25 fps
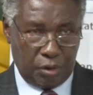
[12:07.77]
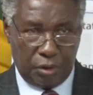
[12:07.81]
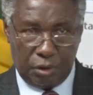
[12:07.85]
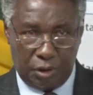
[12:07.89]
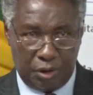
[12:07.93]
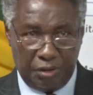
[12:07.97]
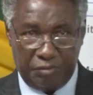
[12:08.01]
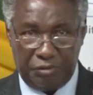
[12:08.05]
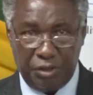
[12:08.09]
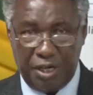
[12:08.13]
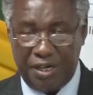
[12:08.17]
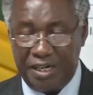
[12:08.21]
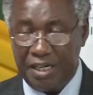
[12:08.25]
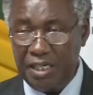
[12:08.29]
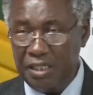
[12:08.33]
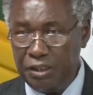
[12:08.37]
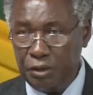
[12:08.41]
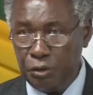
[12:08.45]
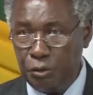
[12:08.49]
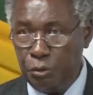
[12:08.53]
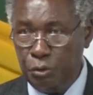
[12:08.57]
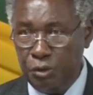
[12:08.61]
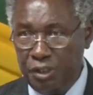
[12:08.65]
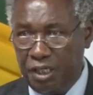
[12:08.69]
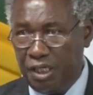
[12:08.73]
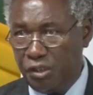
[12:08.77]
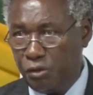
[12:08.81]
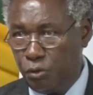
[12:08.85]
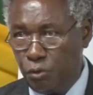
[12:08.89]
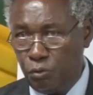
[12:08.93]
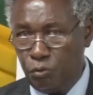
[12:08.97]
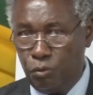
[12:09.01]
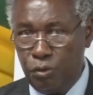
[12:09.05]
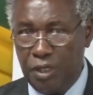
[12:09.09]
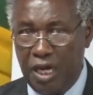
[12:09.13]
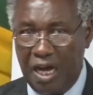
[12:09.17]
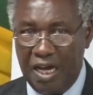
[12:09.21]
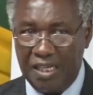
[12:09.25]
if you are really curious, you
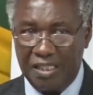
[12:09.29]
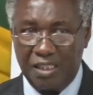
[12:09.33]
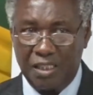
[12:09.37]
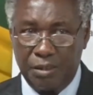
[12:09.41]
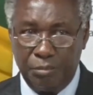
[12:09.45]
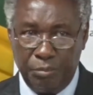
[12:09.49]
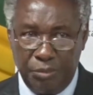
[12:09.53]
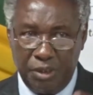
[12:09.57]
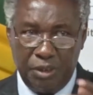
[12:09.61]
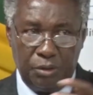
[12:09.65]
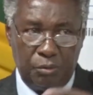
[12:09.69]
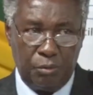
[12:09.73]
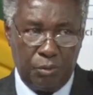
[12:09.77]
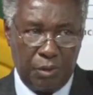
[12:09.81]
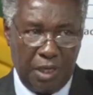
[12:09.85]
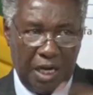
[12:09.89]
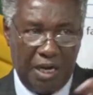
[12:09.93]
could ask me